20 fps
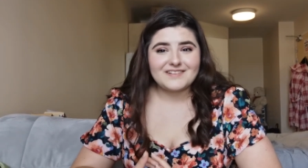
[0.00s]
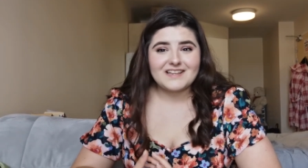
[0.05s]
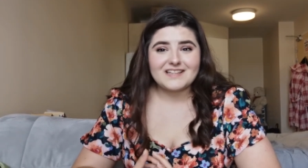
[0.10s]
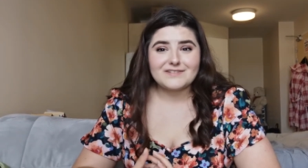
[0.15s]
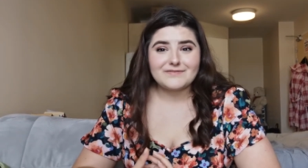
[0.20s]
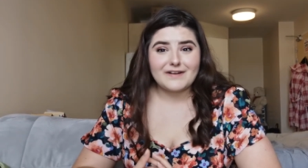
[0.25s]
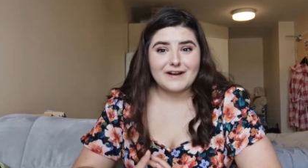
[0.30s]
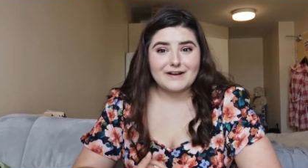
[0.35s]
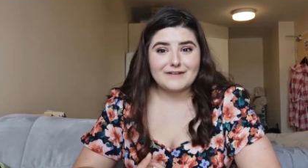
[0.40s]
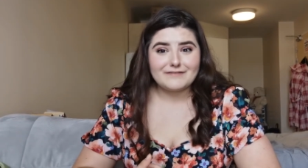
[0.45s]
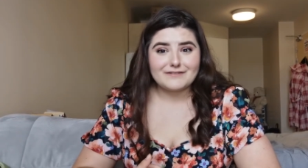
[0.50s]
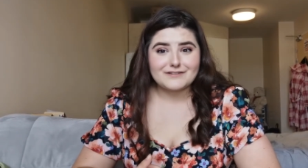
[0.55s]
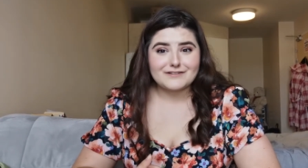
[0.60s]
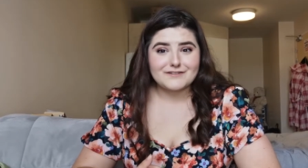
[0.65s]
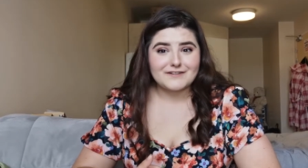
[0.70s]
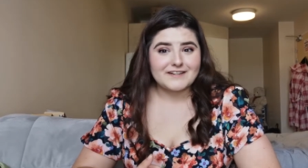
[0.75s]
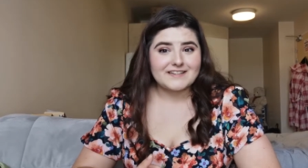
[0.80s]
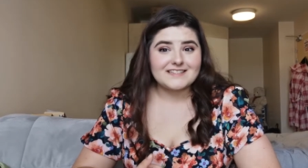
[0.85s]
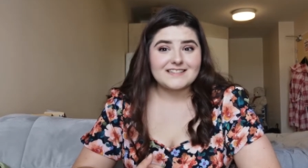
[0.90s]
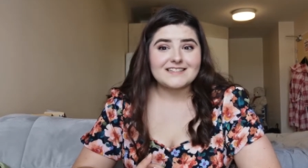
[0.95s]
it's very
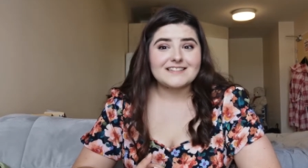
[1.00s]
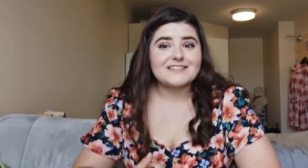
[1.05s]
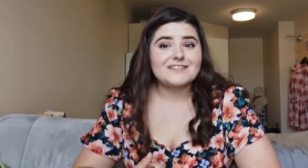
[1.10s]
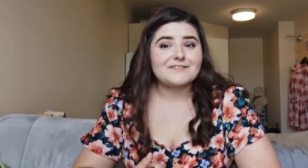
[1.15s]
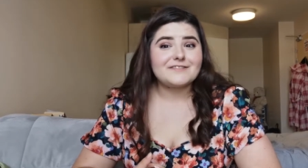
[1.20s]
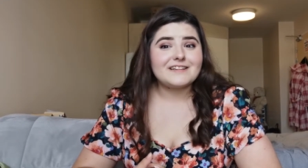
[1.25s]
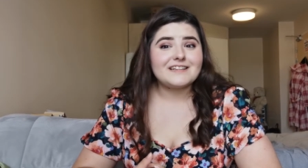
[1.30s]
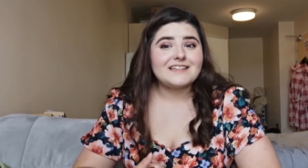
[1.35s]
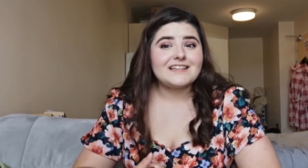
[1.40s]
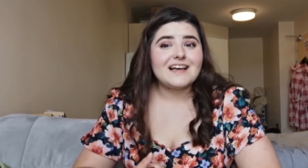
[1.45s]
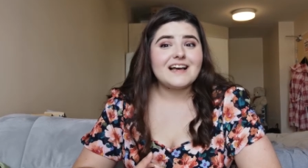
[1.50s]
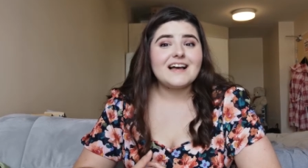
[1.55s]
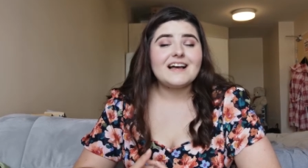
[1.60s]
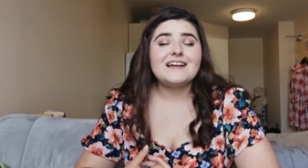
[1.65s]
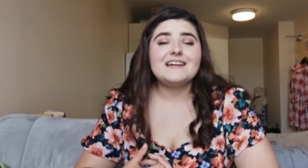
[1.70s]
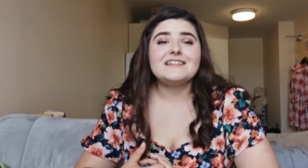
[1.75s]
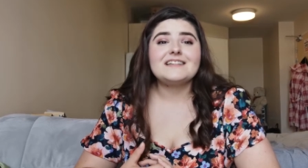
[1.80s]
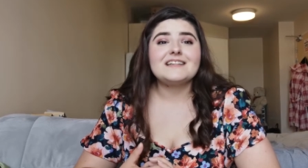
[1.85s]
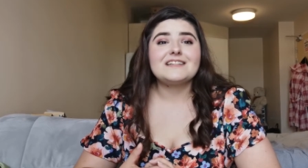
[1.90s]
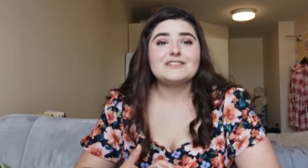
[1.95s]
frustrating to read
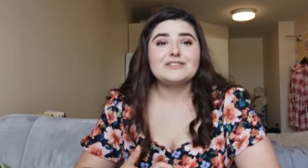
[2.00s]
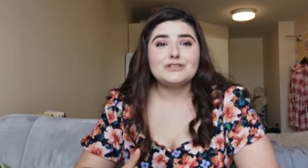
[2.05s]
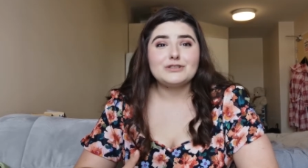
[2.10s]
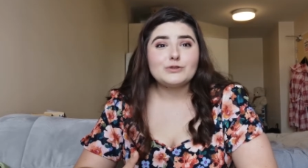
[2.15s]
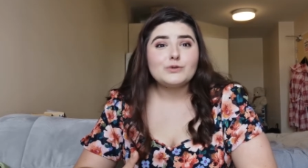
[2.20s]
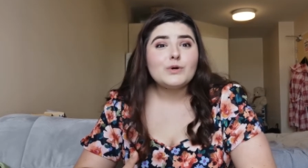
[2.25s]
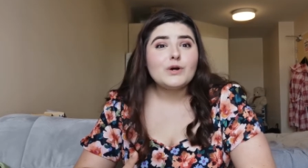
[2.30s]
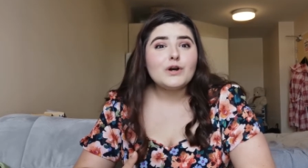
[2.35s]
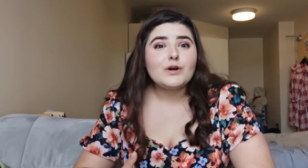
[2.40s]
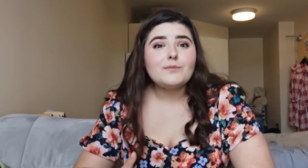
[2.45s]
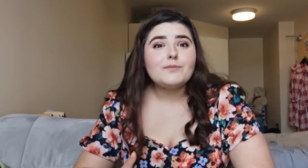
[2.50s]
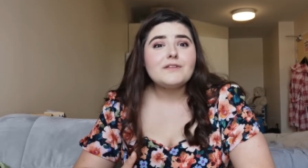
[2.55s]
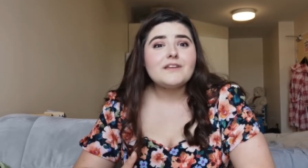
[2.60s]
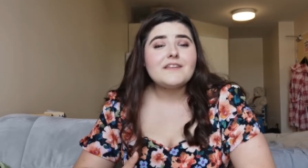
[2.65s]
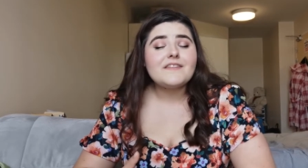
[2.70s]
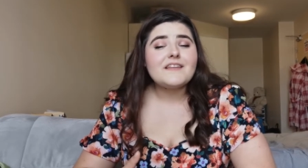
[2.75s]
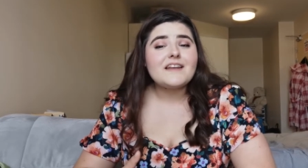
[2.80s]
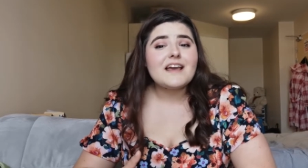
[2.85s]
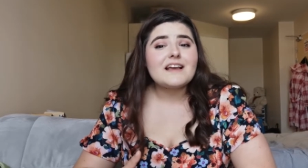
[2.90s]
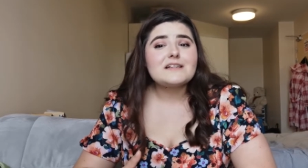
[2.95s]
that, and I do hope that
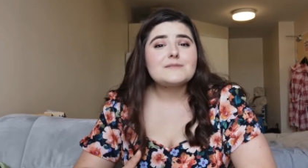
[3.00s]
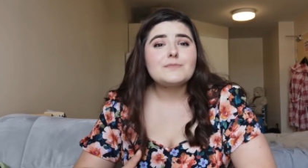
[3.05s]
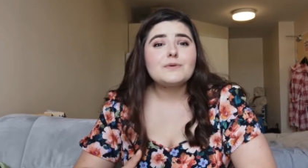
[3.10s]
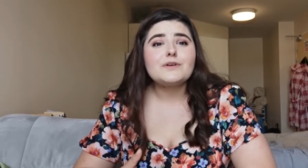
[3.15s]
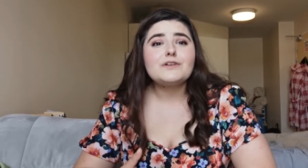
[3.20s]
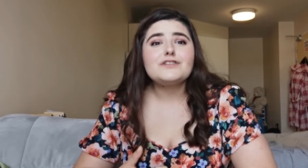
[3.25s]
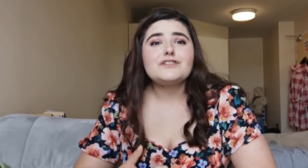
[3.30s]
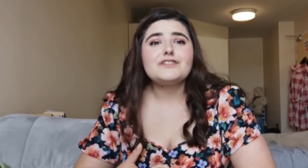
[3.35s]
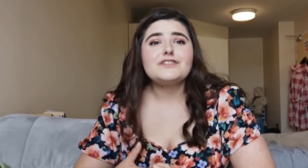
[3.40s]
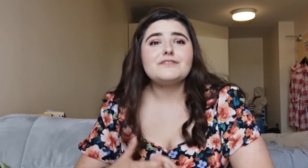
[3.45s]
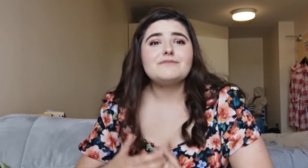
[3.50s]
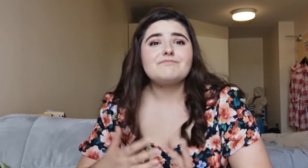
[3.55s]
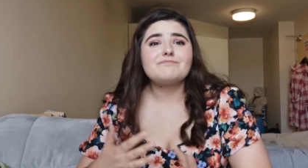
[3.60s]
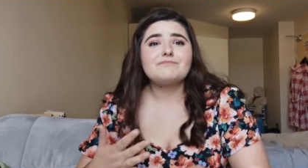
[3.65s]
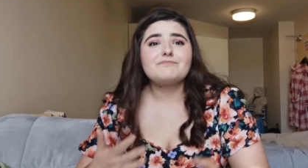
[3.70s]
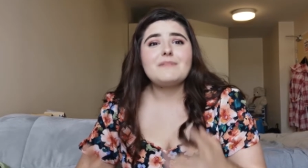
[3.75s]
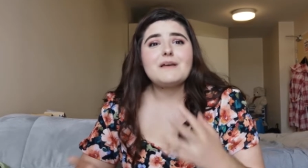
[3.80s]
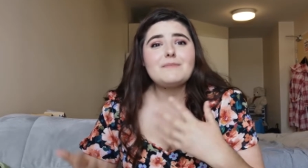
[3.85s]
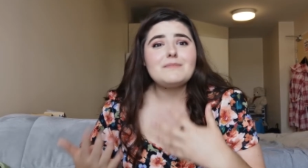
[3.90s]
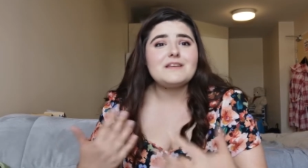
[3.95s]
in the next book
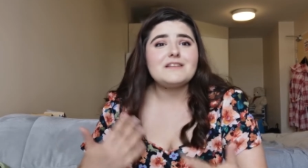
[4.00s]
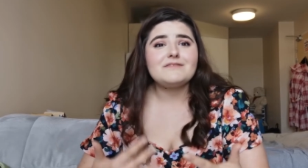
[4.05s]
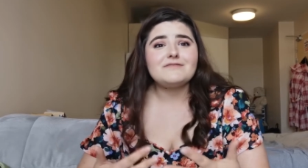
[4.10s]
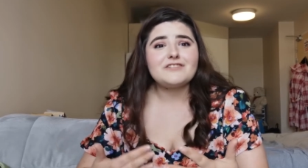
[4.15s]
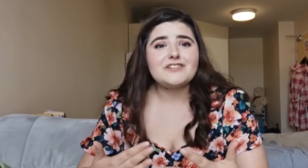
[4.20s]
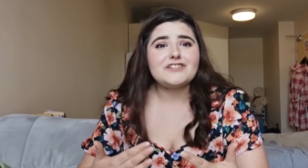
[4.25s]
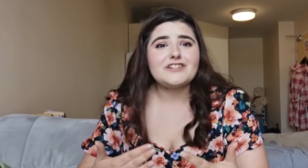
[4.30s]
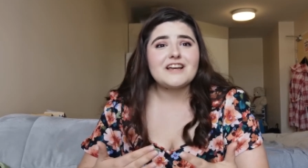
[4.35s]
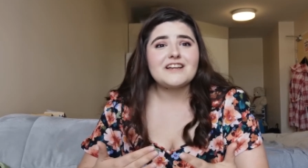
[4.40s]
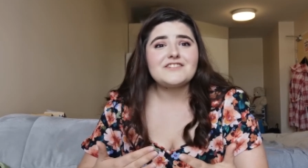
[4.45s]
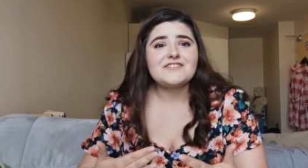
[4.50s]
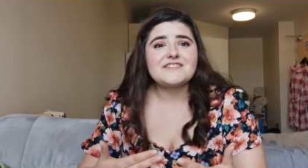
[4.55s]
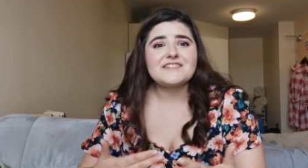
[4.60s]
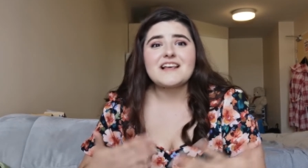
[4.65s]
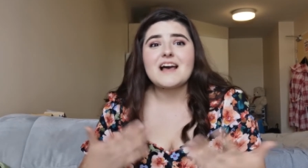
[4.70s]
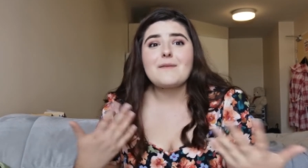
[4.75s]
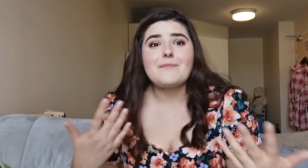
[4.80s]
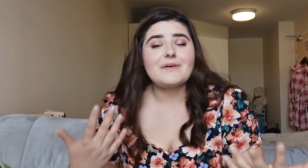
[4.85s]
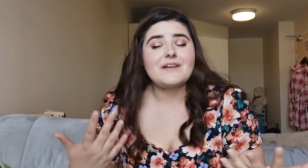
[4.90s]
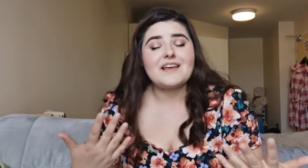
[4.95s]
maybe she changes
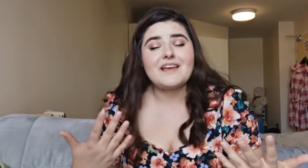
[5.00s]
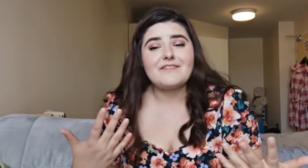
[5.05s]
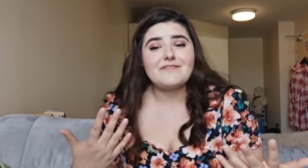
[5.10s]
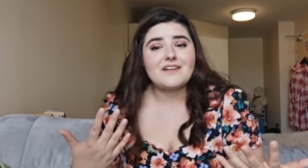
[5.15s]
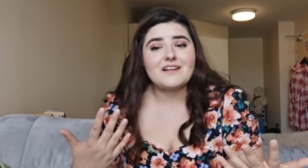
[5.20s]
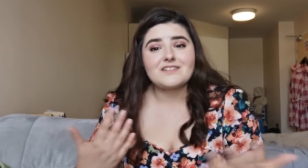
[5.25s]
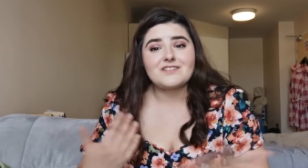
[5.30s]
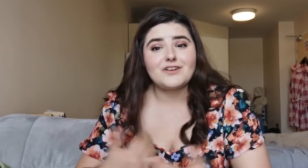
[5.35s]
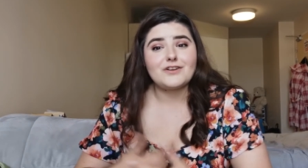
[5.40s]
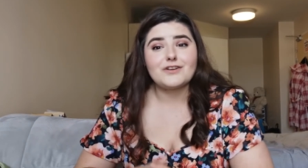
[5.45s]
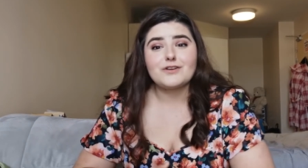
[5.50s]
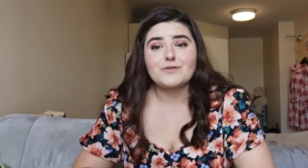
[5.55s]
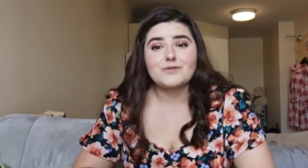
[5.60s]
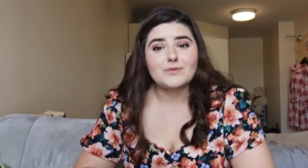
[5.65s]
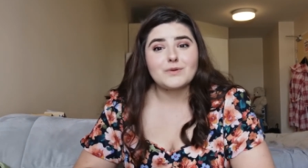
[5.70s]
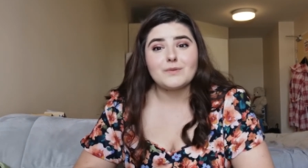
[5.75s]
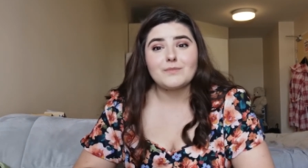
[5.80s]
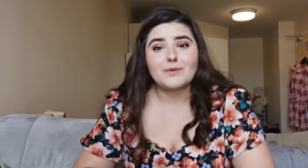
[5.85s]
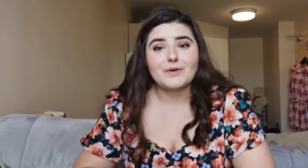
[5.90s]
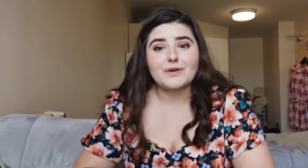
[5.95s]
that. But if that's her
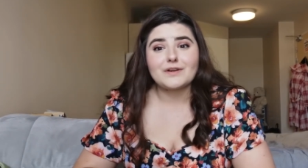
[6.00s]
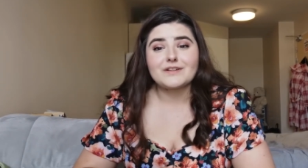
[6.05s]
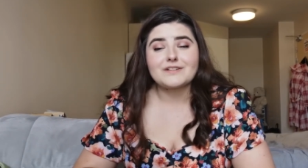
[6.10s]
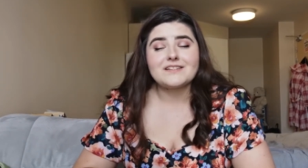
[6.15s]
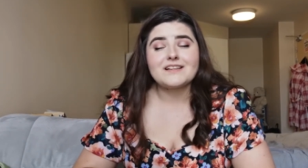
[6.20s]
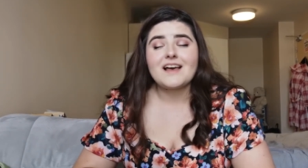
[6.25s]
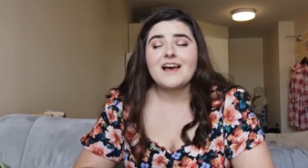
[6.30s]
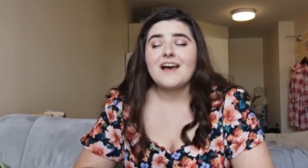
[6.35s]
usual books,